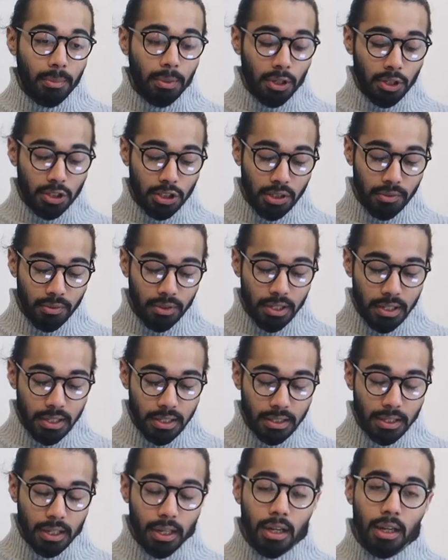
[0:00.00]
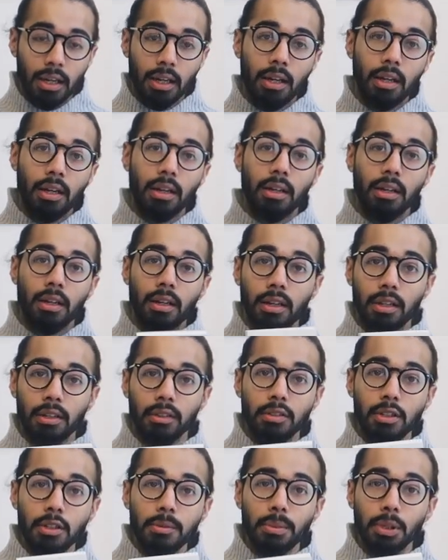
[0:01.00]
because she released her
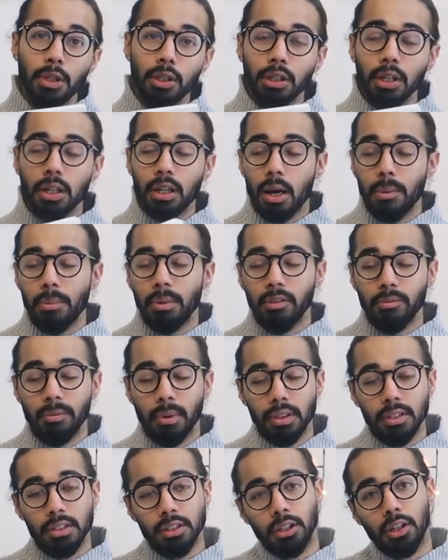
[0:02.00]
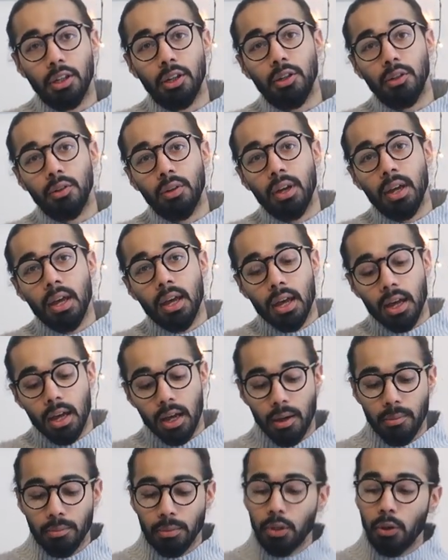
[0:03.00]
new book a couple of months ago
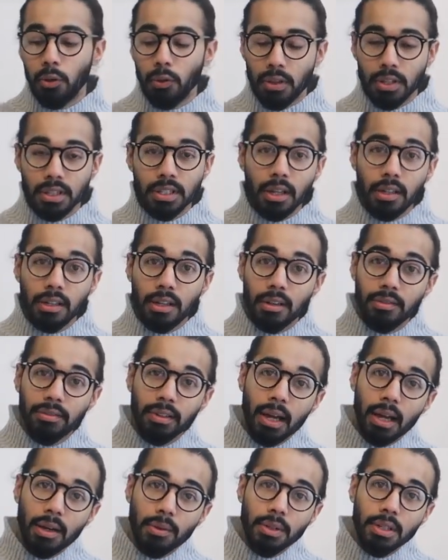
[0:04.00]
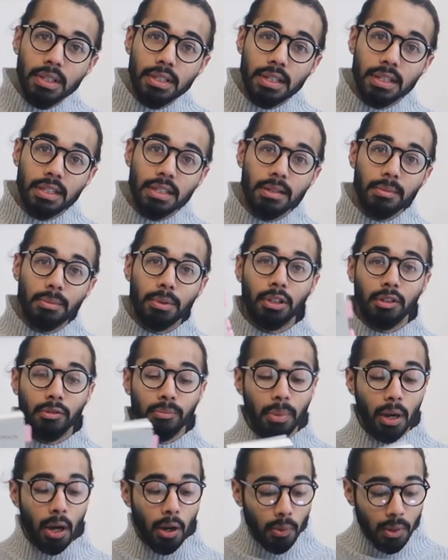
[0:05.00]
called The Sun and Her Flowers. This is a book
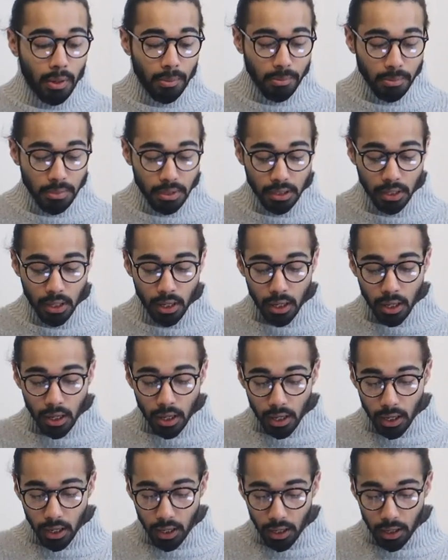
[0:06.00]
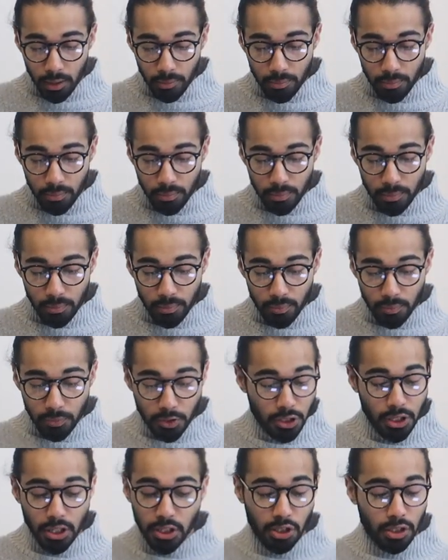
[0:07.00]
of poems.
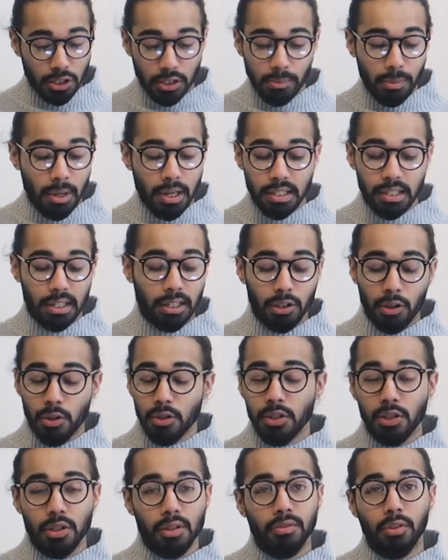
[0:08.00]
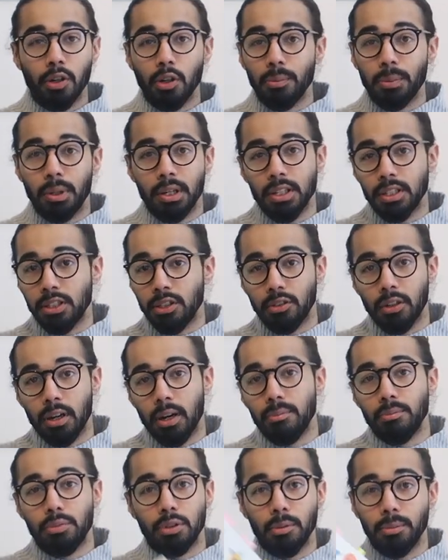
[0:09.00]
She's just amazing. Those of you that follow me on
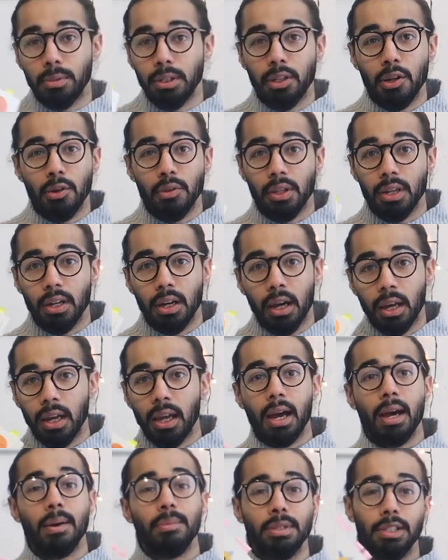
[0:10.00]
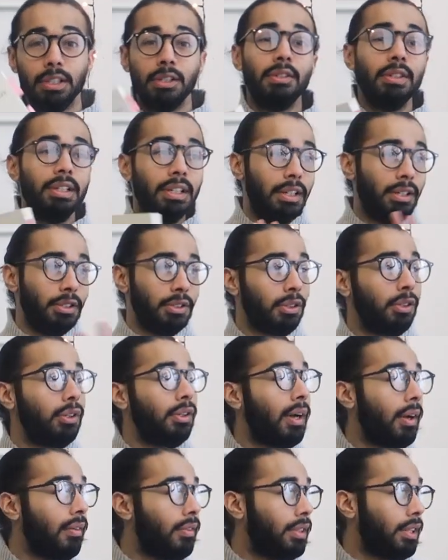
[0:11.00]
Instagram probably know that I absolutely
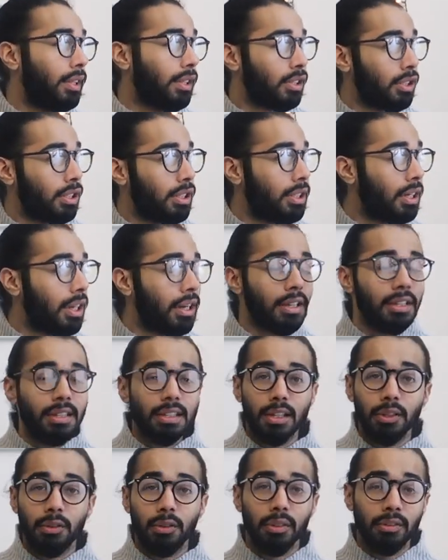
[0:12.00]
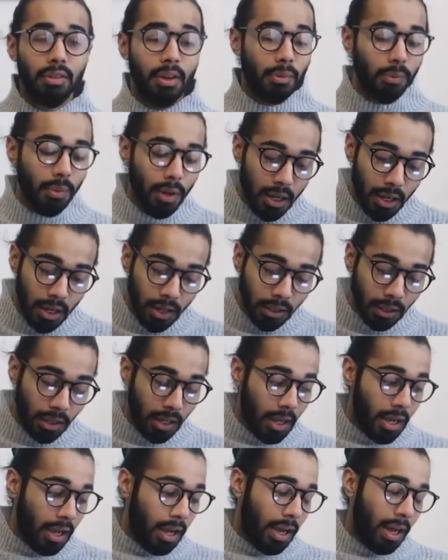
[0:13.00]
adore everything that she does and all of her
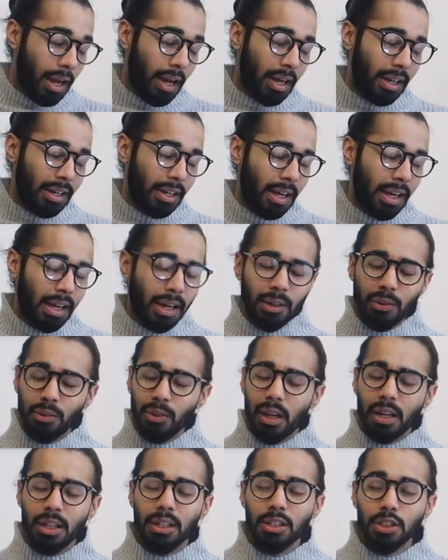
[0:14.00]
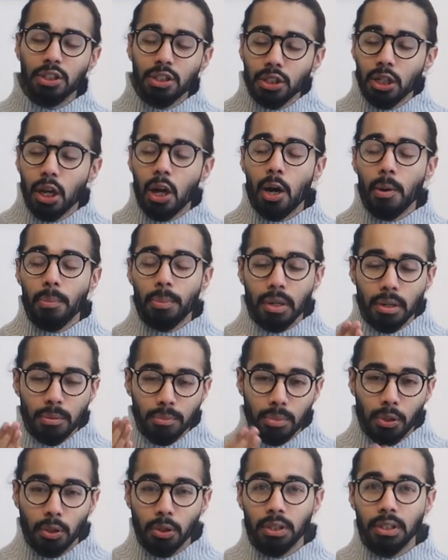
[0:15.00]
work and how like sharp
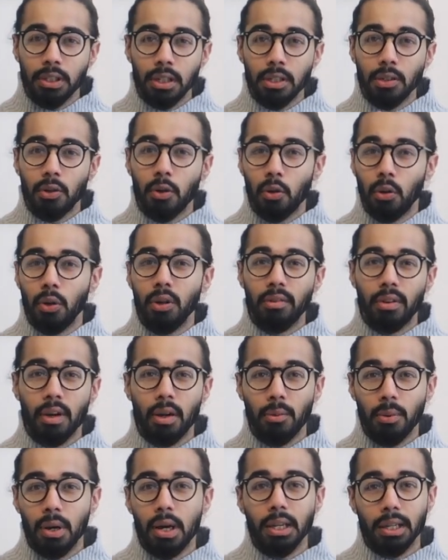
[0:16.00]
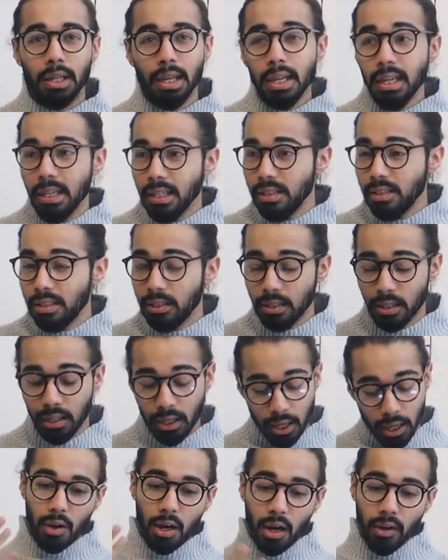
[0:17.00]
and poignant all of her work is.
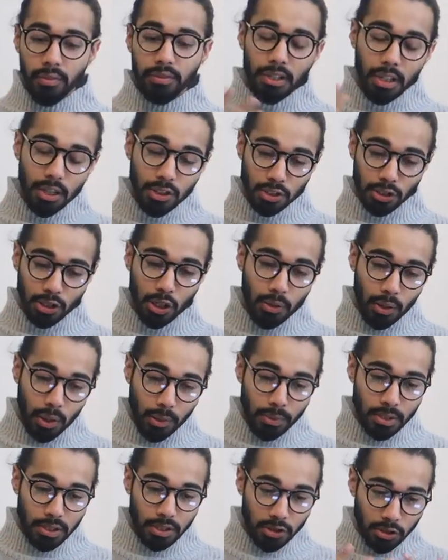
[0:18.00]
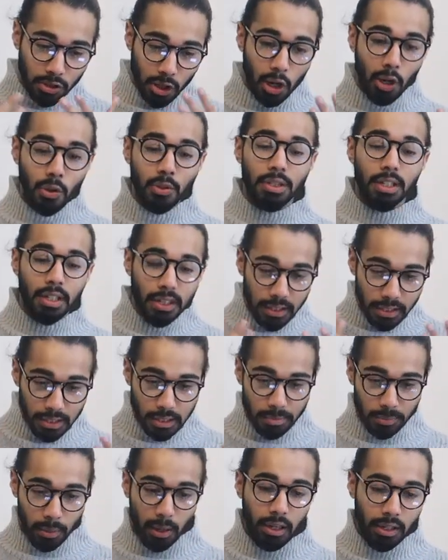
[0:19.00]
So after her show, I was totally
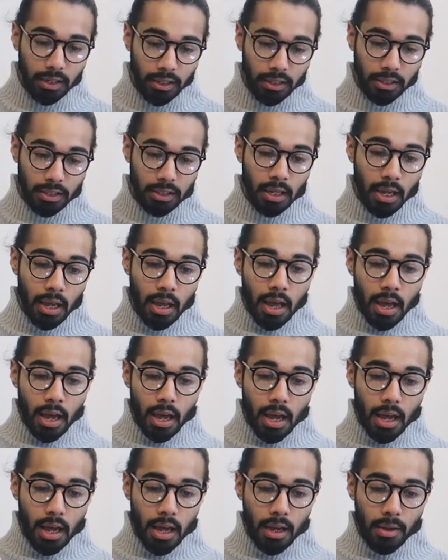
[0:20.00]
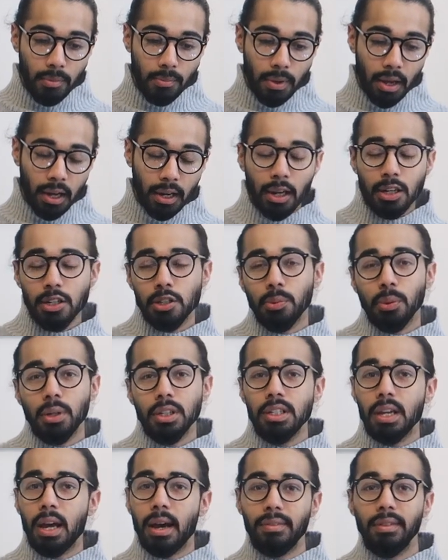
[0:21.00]
inspired and I just
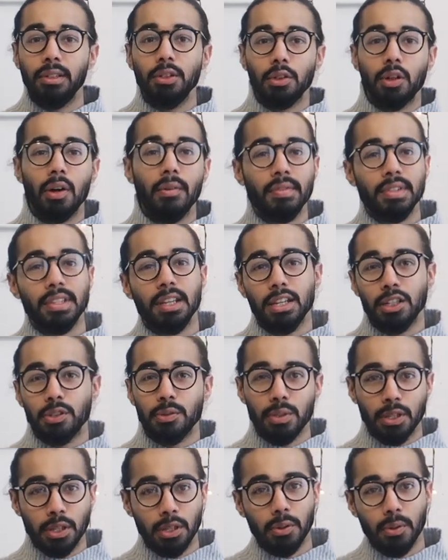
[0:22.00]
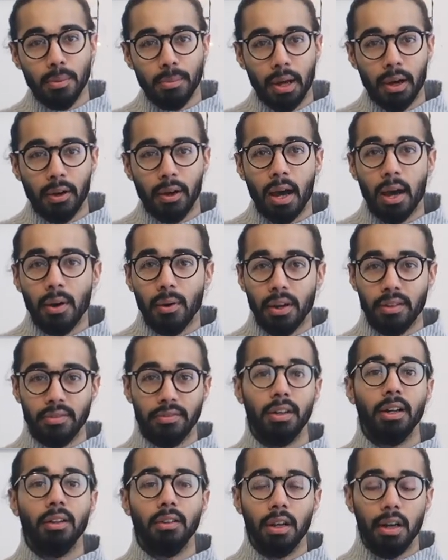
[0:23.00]
wanted to have a little conversation with you about how I
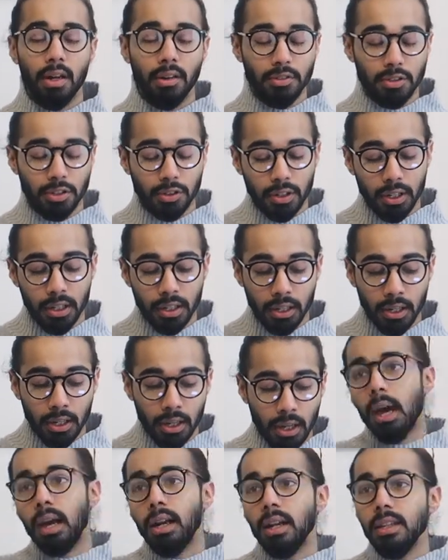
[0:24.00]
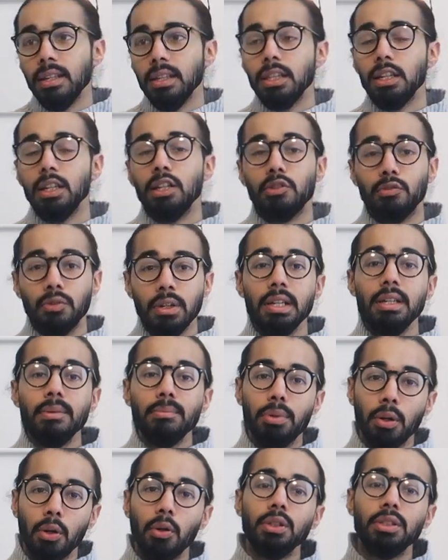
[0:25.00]
felt after it. And I think that it's really
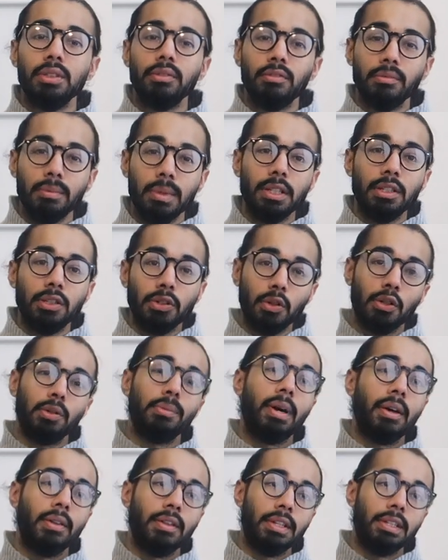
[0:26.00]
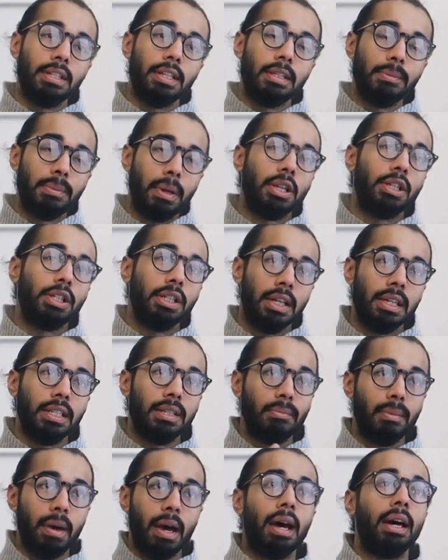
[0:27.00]
important for me to talk about this, especially
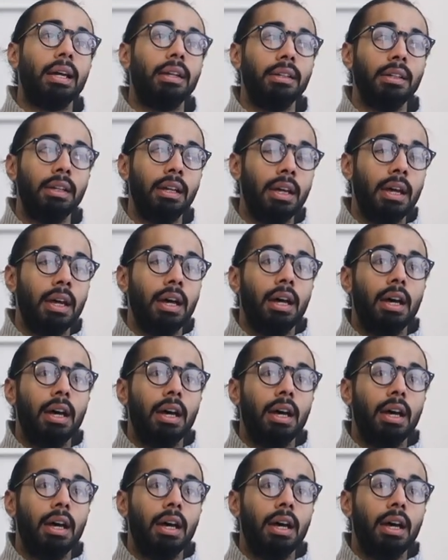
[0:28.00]
as a man,